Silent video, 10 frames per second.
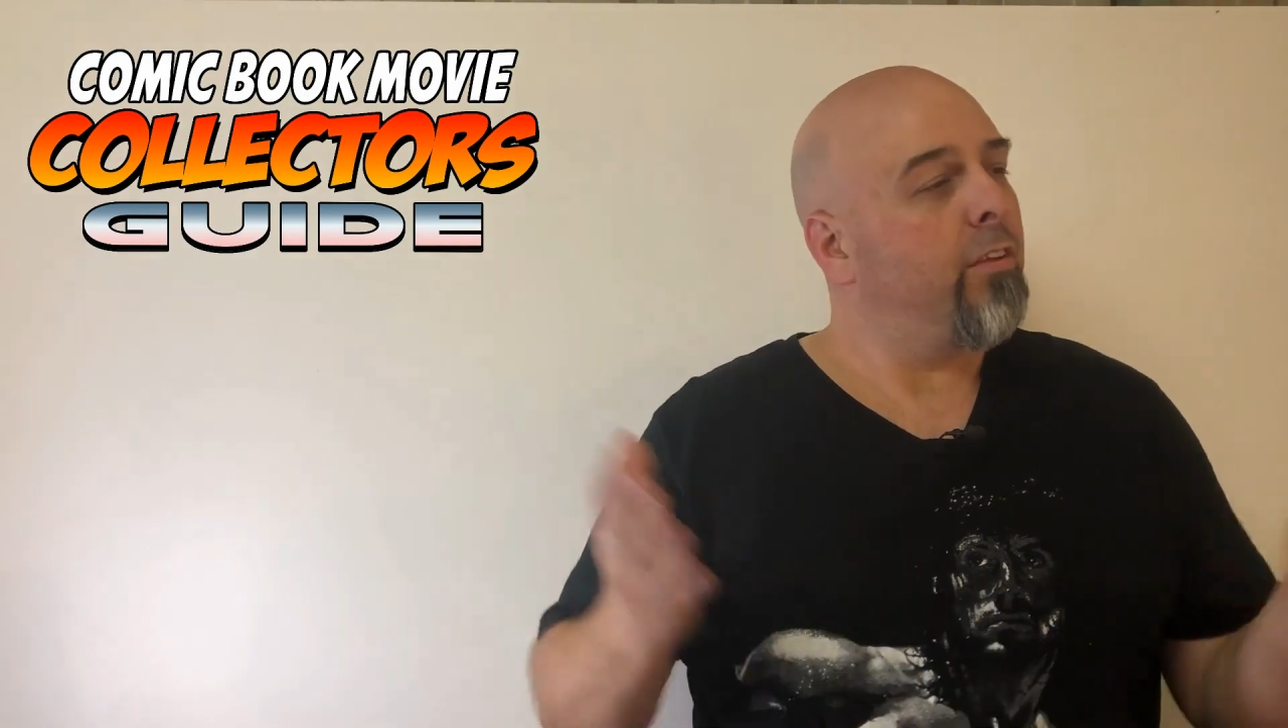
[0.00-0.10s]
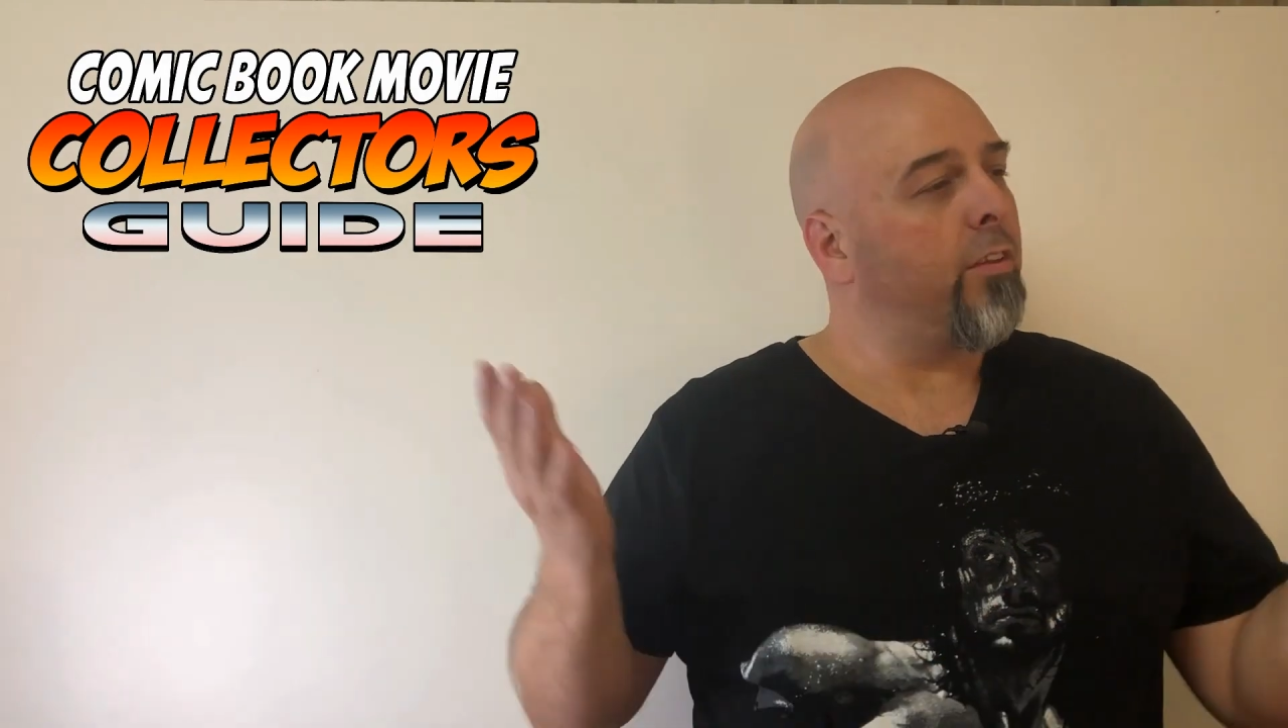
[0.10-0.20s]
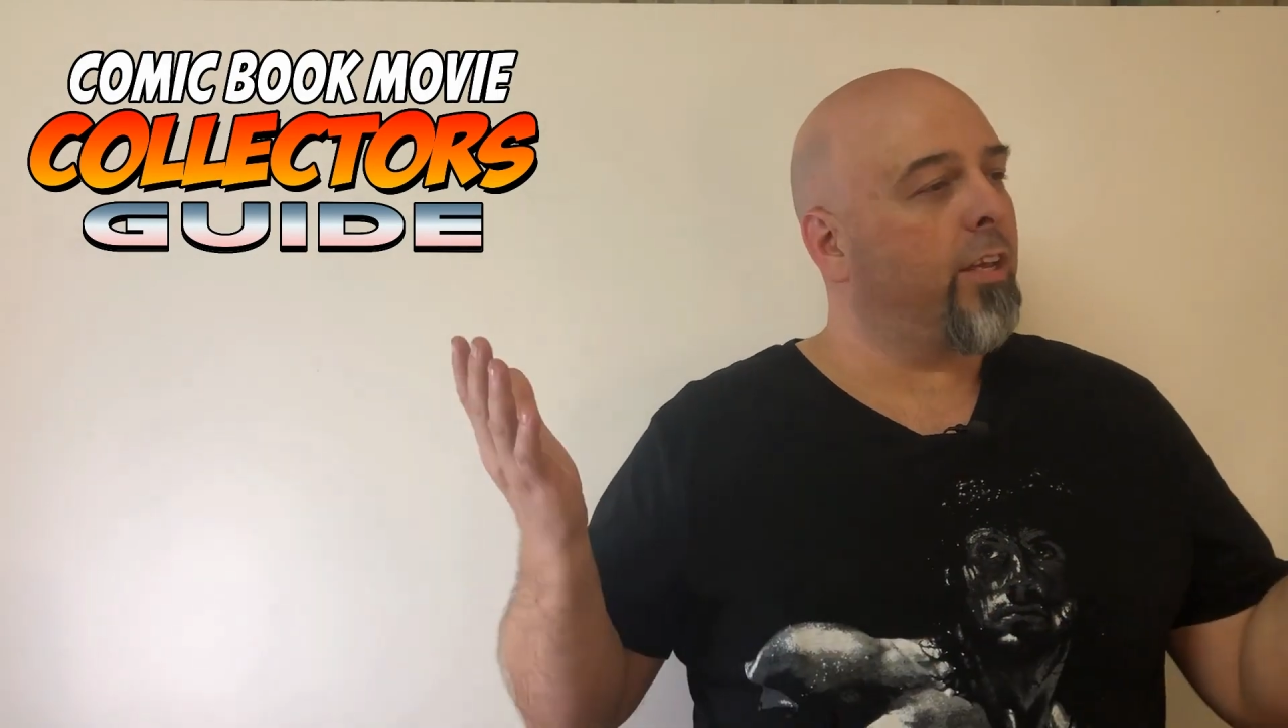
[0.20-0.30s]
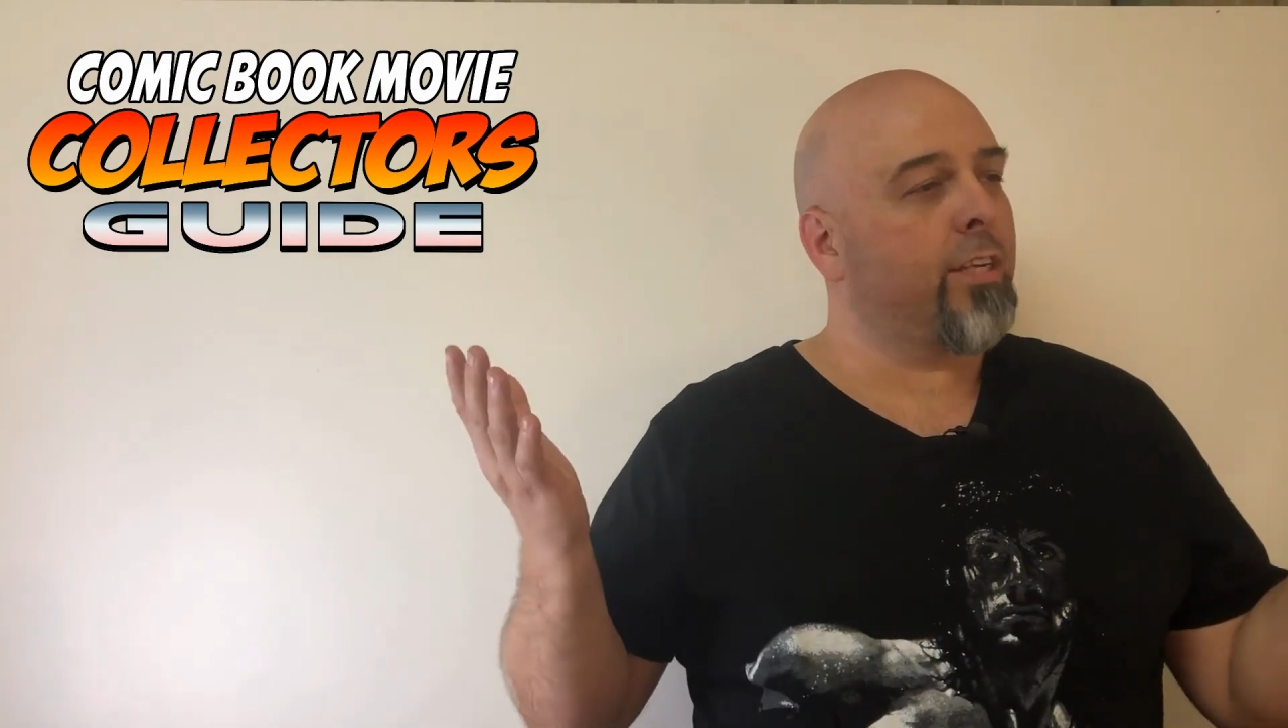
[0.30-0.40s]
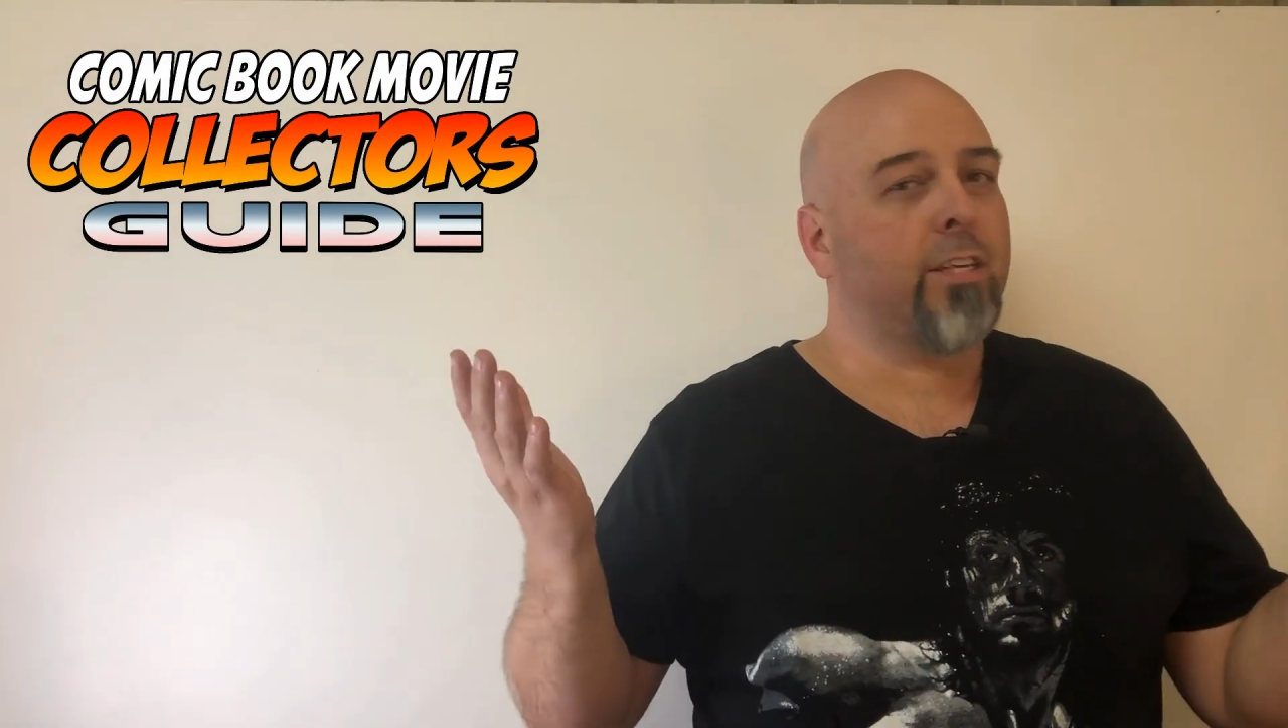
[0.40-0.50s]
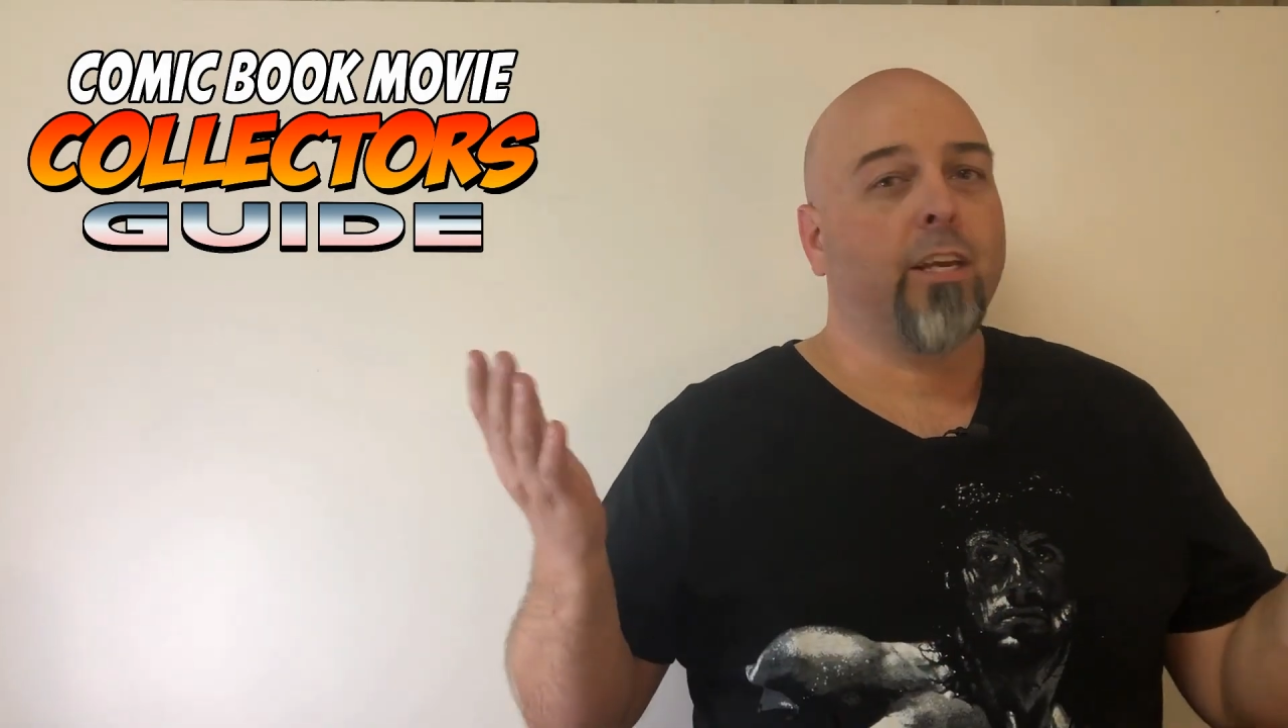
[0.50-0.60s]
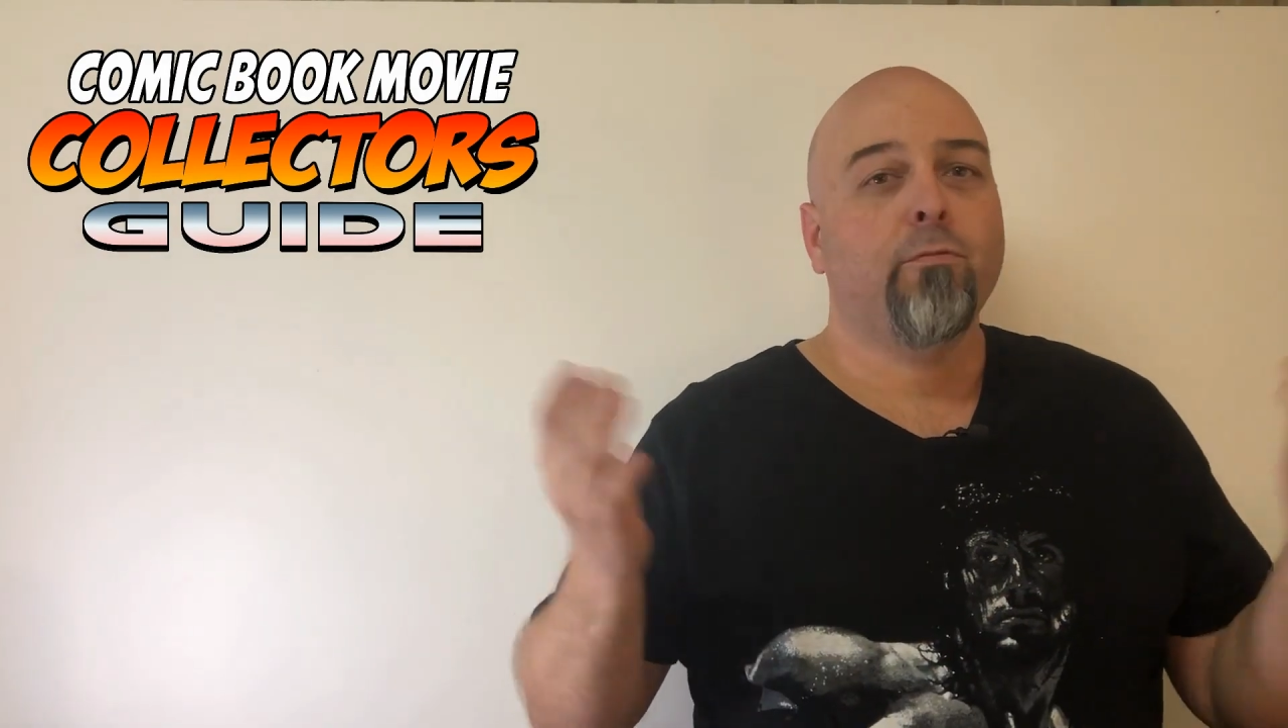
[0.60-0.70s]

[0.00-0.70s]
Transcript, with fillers: Thanks again